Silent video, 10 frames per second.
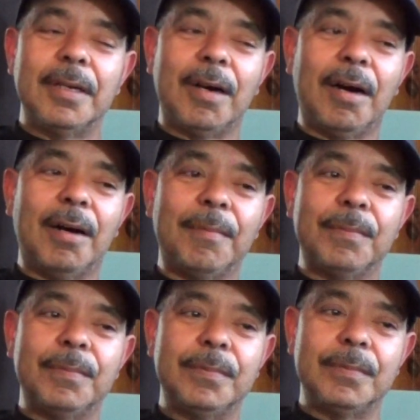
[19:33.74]

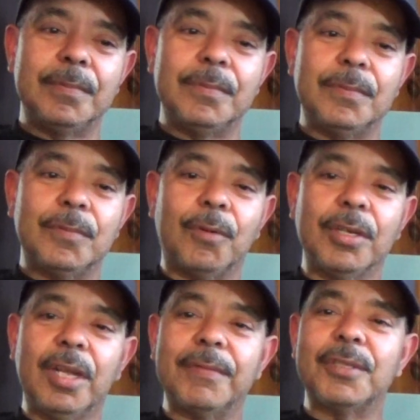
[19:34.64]

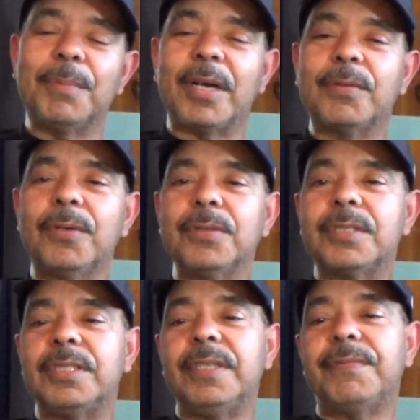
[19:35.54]
One love to my crew,
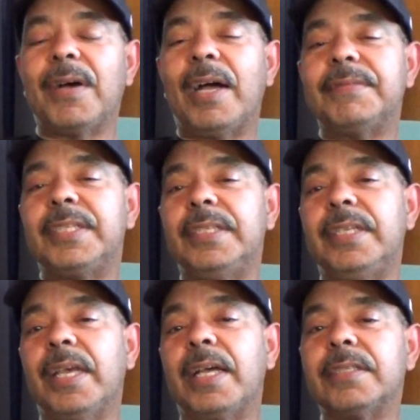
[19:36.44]
TC5,
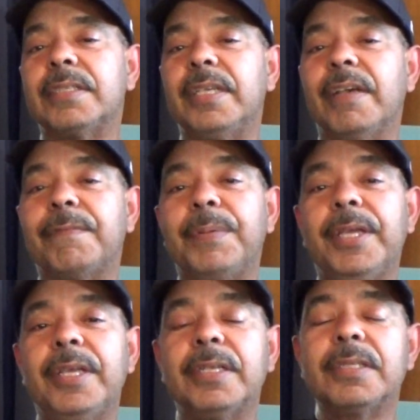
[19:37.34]
TDS, TFP.
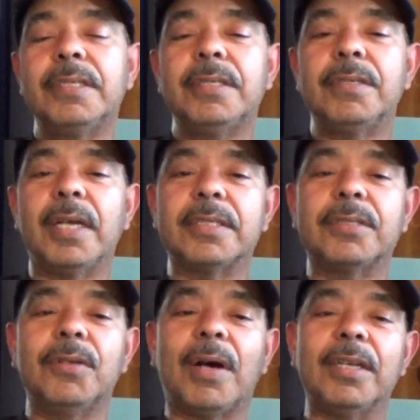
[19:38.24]
You
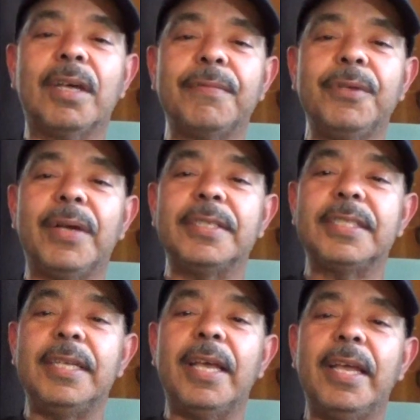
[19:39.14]
guys know I love you,
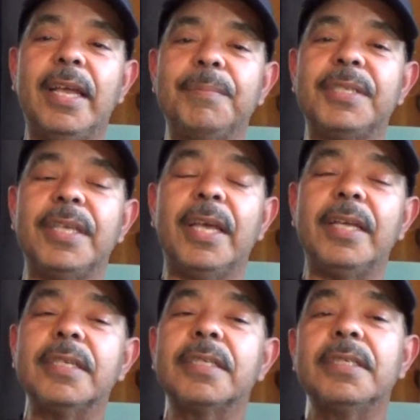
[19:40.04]
NTA,
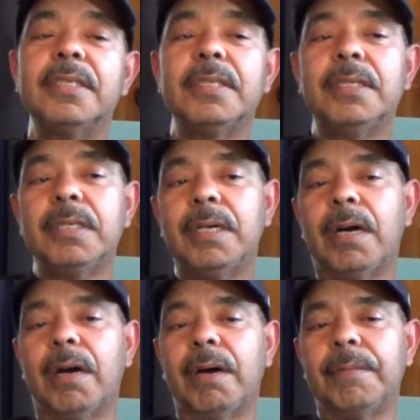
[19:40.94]

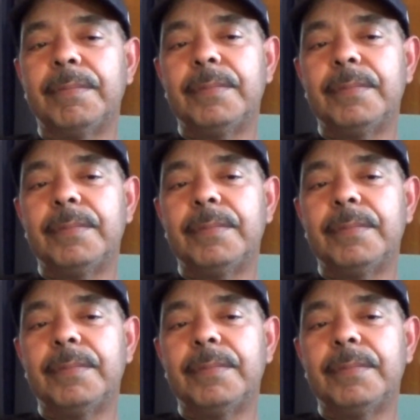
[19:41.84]
MTA.